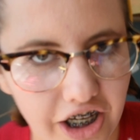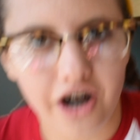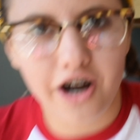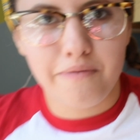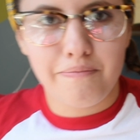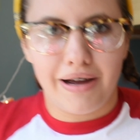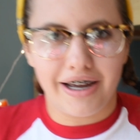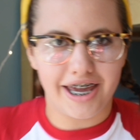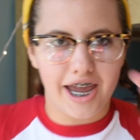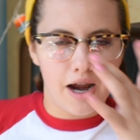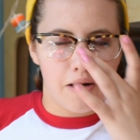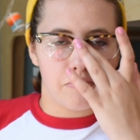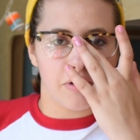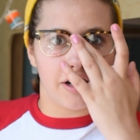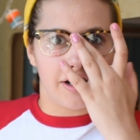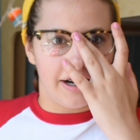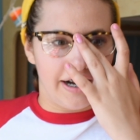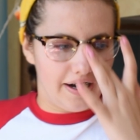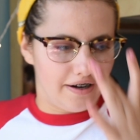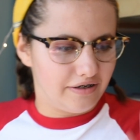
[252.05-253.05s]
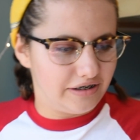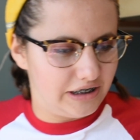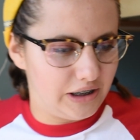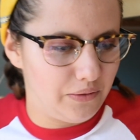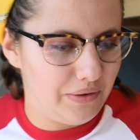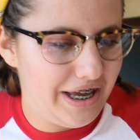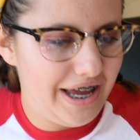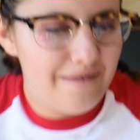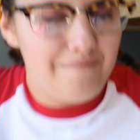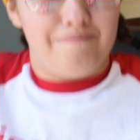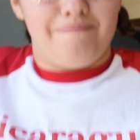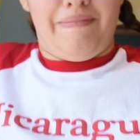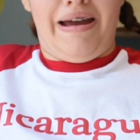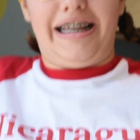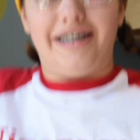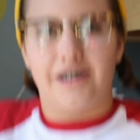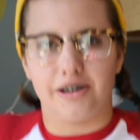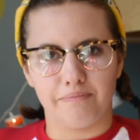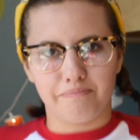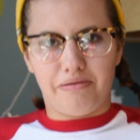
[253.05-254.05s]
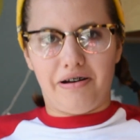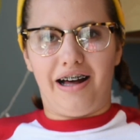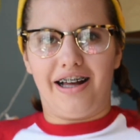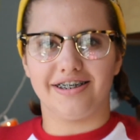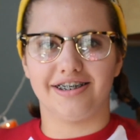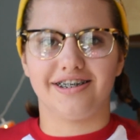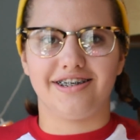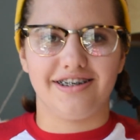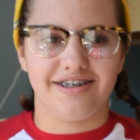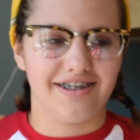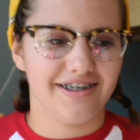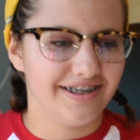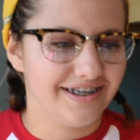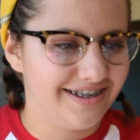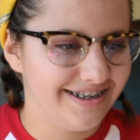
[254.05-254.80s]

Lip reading: Sorry, my camera cut out, so we made some pasta.